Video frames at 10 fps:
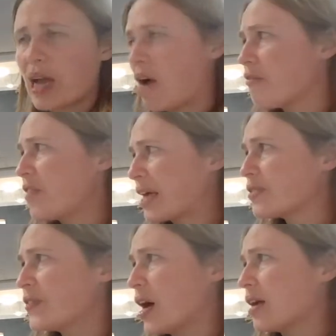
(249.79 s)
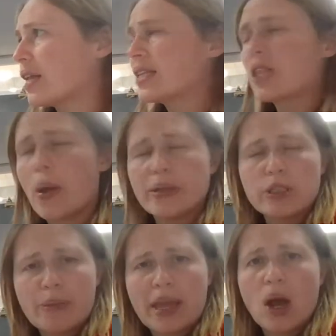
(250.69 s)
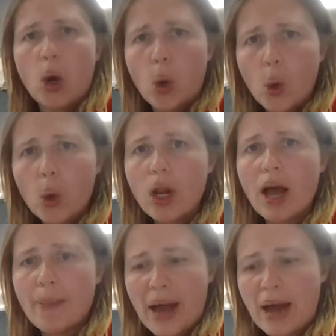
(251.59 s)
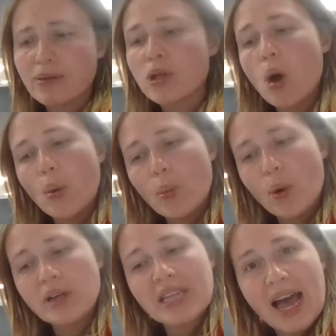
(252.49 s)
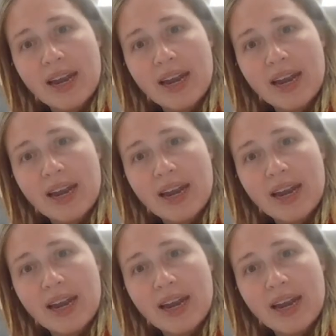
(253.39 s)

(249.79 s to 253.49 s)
our fact file, is going to be all about what